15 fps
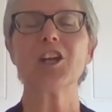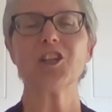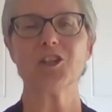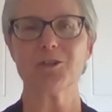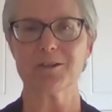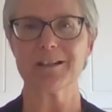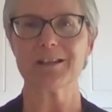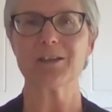
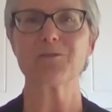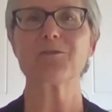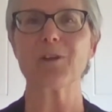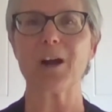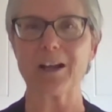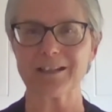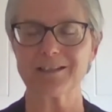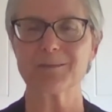You're in the
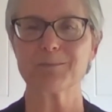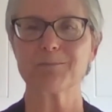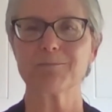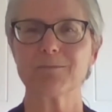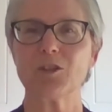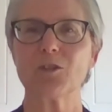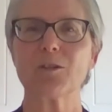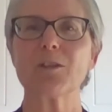front.
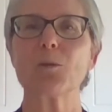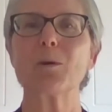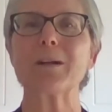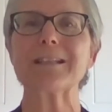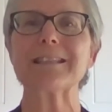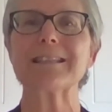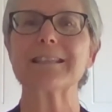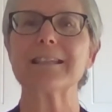You're the
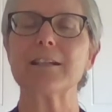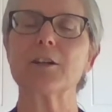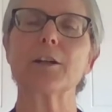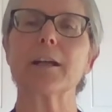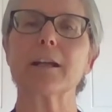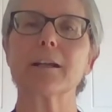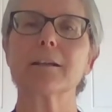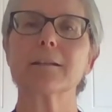one
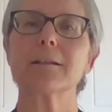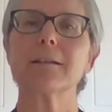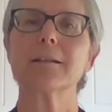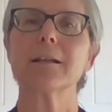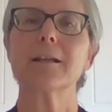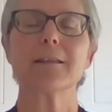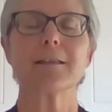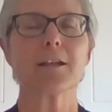steering.
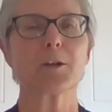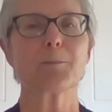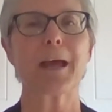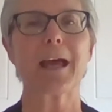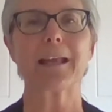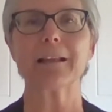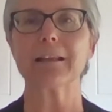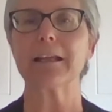They're
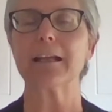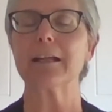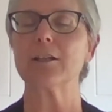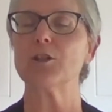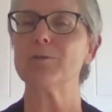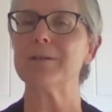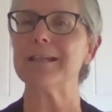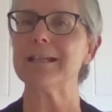pedaling
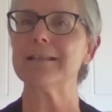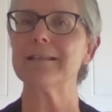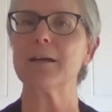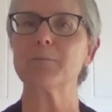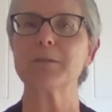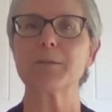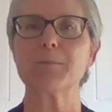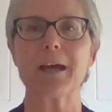and you need
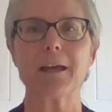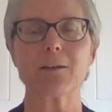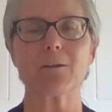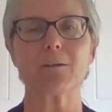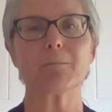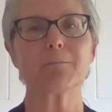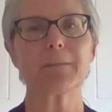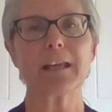them to
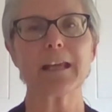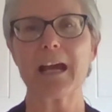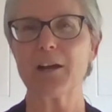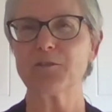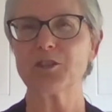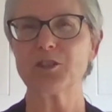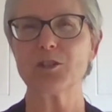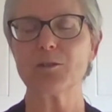pedal. They
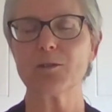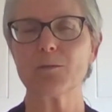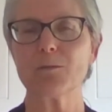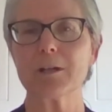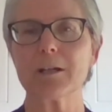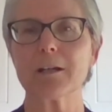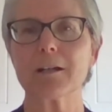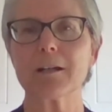have to do the
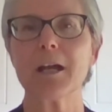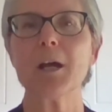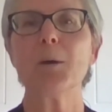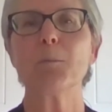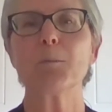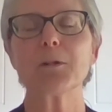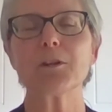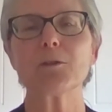work,
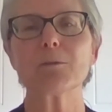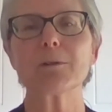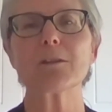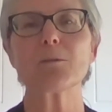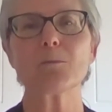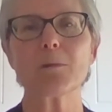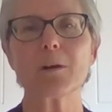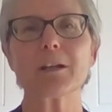but you are
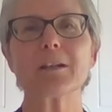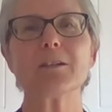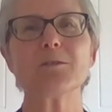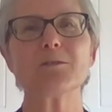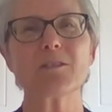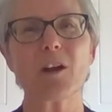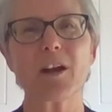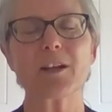the one
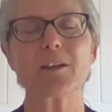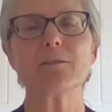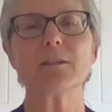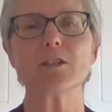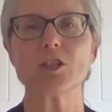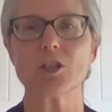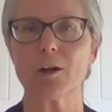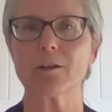who's kind of
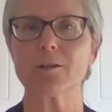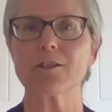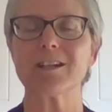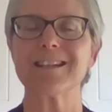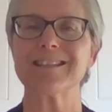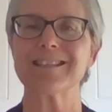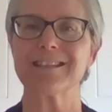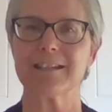in charge
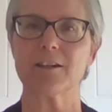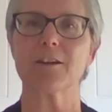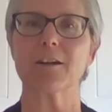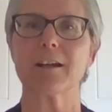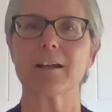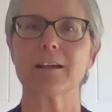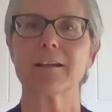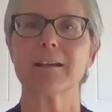in
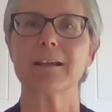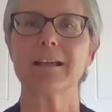steering.